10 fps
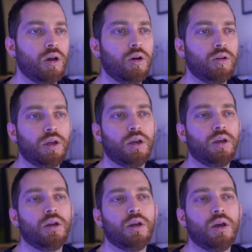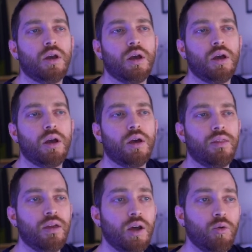Okay,
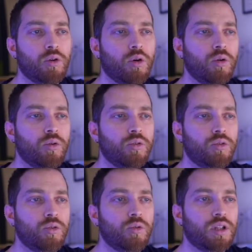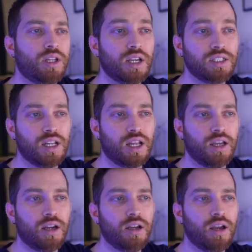then I will go to the text
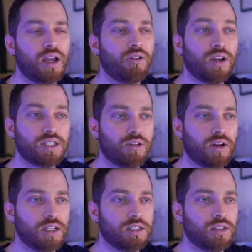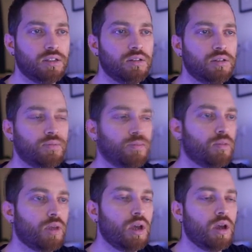layer and rasterize it.
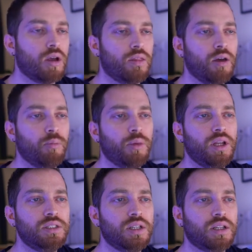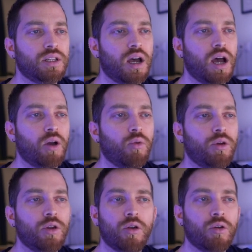That means that I will
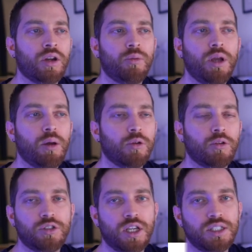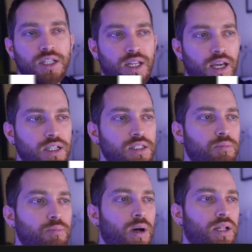no longer be able to change the text,
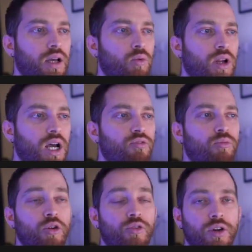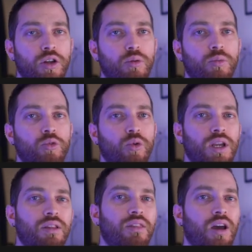but I will have more freedom to
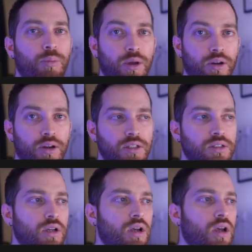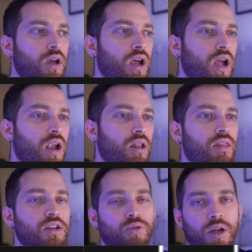edit the appearance, and
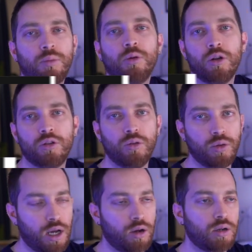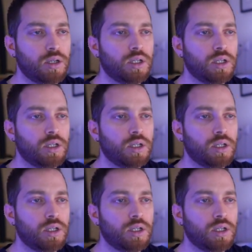that's what I'm going to do now.